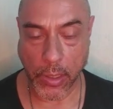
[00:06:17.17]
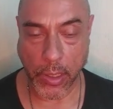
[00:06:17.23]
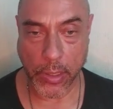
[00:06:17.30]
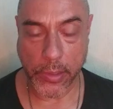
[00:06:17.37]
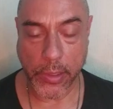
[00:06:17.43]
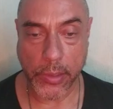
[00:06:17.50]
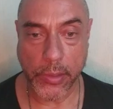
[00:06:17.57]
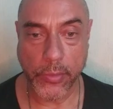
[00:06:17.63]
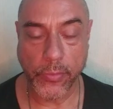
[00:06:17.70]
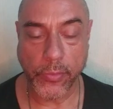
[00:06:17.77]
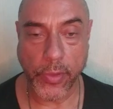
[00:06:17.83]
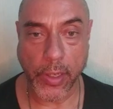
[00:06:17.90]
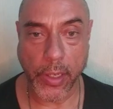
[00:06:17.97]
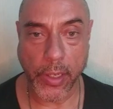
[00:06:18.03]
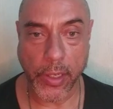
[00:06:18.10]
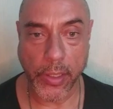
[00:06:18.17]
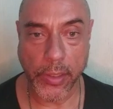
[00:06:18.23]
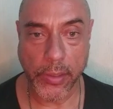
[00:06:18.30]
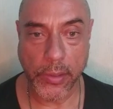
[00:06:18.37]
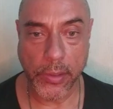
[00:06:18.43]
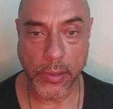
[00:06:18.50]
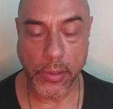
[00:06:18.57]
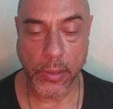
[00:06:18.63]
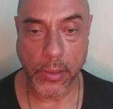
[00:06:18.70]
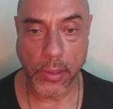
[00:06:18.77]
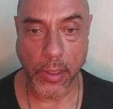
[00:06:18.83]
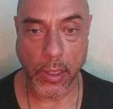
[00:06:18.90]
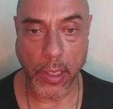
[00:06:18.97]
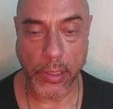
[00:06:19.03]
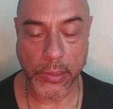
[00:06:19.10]
identified,
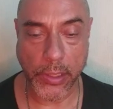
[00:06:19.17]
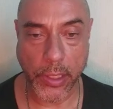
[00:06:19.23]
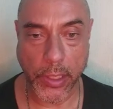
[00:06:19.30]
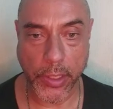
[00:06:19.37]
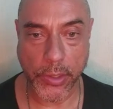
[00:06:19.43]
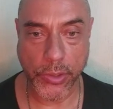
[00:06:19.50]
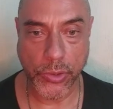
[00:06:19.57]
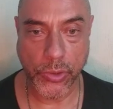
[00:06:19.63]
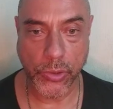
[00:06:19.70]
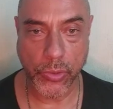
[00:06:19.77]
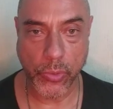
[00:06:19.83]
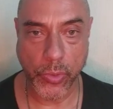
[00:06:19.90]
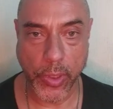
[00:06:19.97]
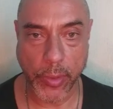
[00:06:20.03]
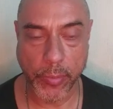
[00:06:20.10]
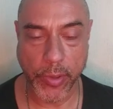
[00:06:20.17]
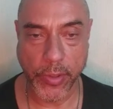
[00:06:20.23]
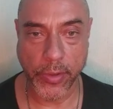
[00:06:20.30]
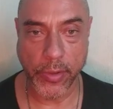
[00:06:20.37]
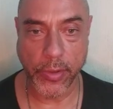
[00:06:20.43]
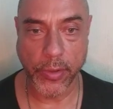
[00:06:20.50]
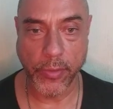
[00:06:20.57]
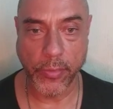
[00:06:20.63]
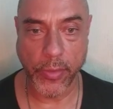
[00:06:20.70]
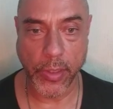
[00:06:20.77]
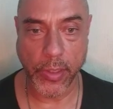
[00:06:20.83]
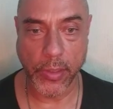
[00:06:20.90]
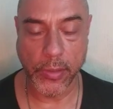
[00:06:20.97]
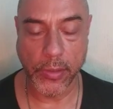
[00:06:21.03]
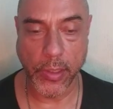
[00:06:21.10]
attached to
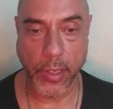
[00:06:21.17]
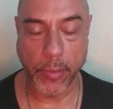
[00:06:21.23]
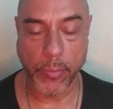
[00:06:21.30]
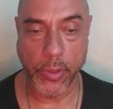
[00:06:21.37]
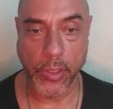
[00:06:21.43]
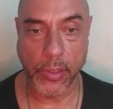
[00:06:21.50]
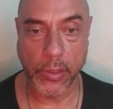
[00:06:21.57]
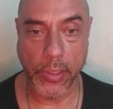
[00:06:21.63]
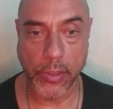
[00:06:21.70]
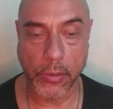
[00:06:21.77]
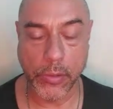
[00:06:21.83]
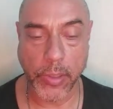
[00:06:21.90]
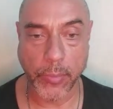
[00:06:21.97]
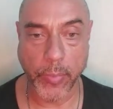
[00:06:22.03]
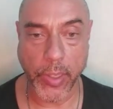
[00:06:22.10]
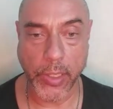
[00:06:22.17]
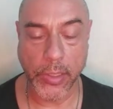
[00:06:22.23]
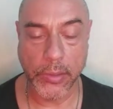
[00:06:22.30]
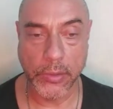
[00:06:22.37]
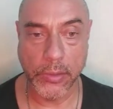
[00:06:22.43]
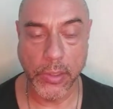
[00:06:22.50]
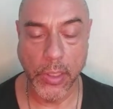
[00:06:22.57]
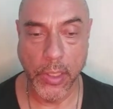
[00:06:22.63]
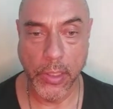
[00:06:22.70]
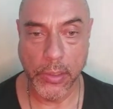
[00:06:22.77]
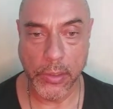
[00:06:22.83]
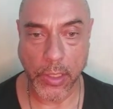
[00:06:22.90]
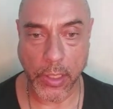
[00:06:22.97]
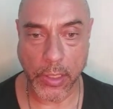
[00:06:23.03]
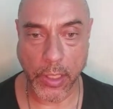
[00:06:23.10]
everything, every little event
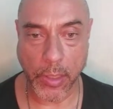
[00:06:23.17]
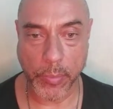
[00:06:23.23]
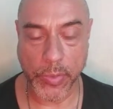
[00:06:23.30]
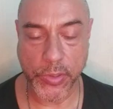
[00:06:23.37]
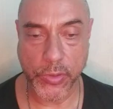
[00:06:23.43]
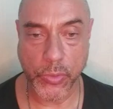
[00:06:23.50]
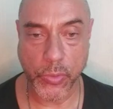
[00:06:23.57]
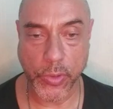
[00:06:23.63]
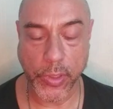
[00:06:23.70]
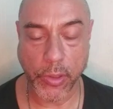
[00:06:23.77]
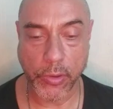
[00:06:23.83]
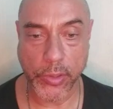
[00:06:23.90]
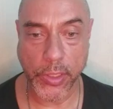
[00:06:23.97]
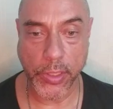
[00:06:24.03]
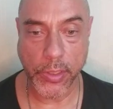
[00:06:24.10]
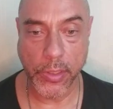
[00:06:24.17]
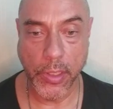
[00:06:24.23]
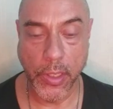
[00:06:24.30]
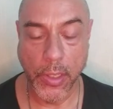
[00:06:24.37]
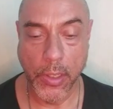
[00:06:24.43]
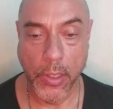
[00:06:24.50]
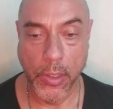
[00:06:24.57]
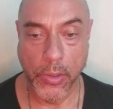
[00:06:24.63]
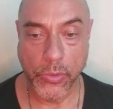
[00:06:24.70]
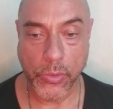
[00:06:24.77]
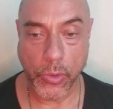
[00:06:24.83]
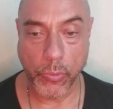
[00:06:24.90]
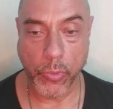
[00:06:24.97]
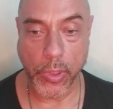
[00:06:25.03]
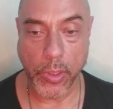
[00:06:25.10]
that happens during our day.
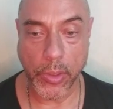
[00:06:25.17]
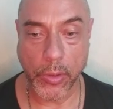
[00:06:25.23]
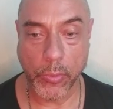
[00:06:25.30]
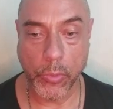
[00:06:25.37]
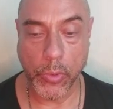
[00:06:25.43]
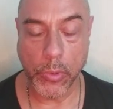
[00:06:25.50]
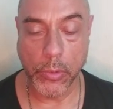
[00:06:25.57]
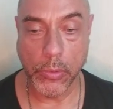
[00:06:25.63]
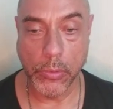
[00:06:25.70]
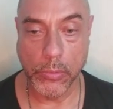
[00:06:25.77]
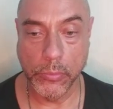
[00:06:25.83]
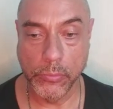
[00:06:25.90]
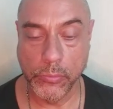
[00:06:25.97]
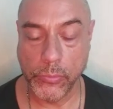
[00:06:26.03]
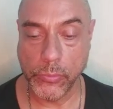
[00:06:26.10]
So we will,